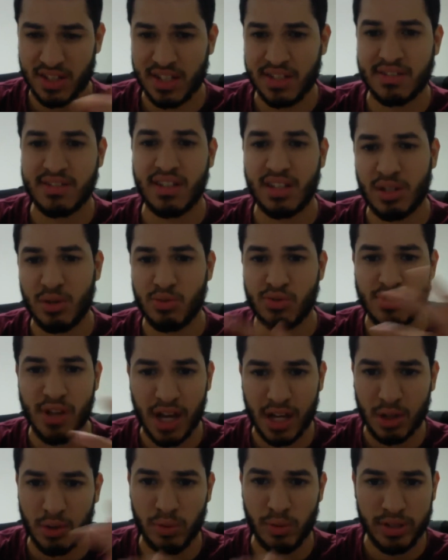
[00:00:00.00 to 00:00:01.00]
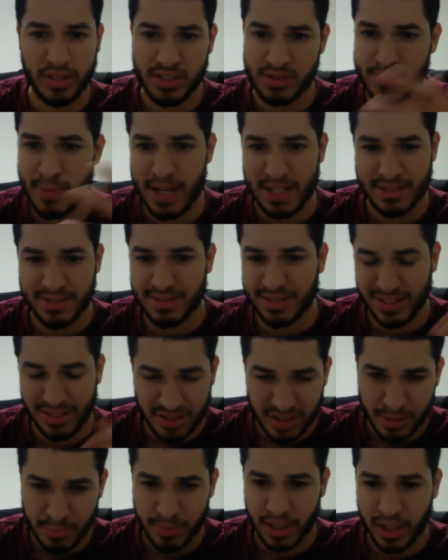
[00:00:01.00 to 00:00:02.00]
against like Yusaku and his mass link
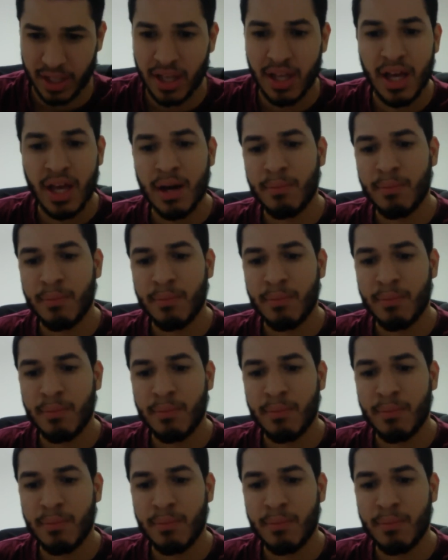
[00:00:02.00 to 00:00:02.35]
summoning.